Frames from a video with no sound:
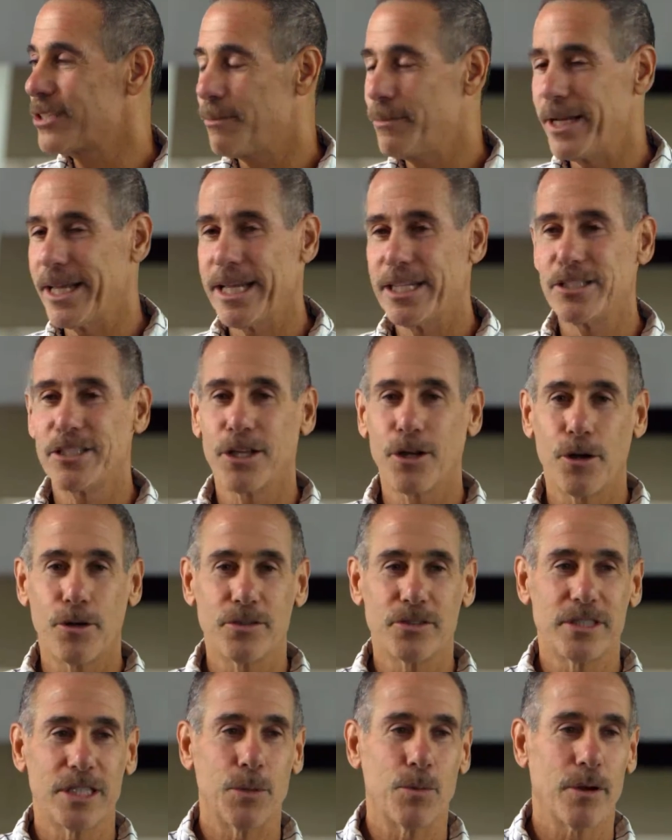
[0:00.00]
so I'm going to get to
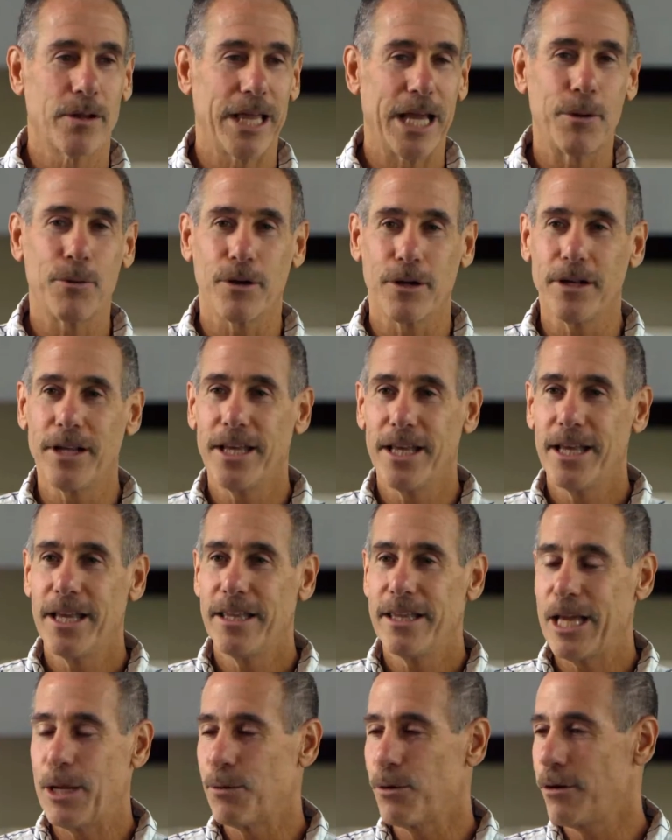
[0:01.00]
go see where they
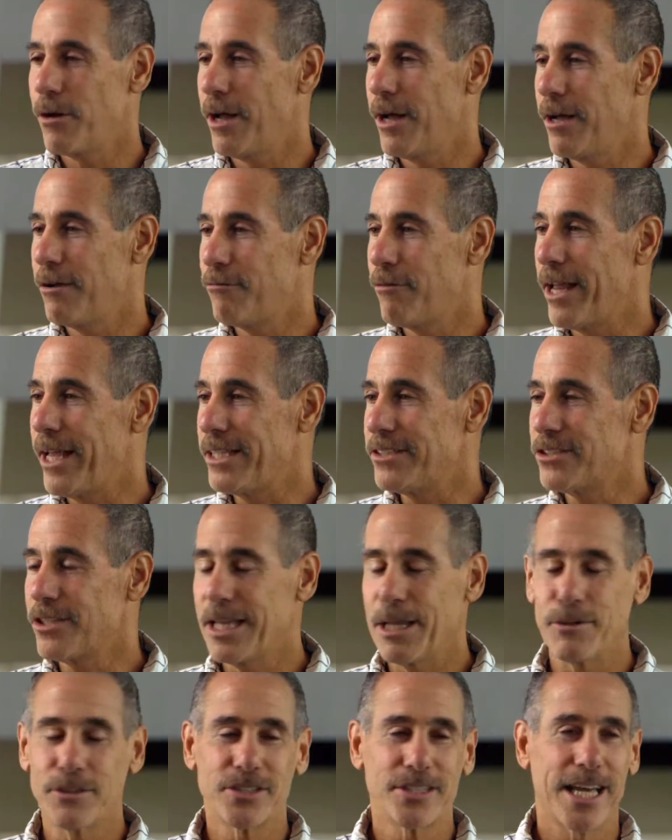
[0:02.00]
were raised.
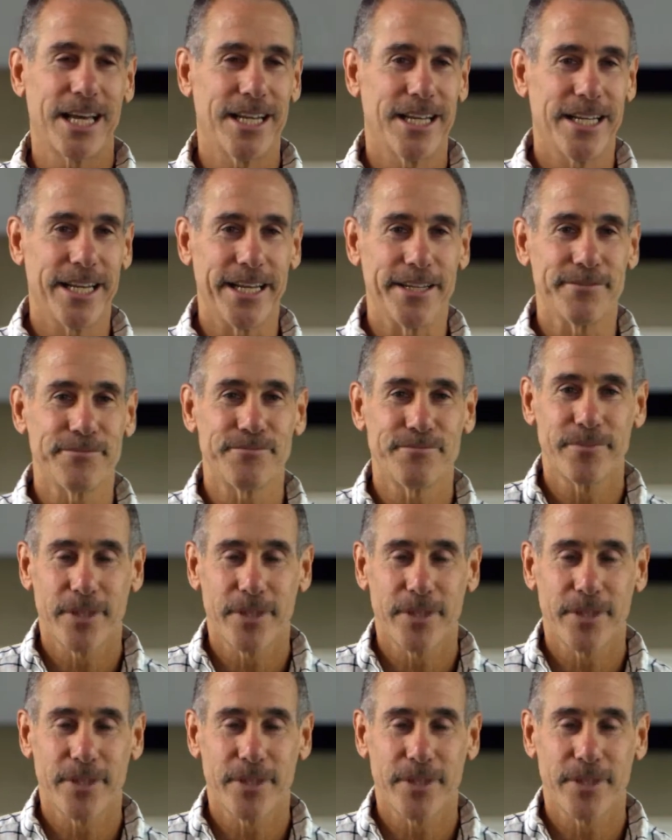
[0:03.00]
So that was kind of neat.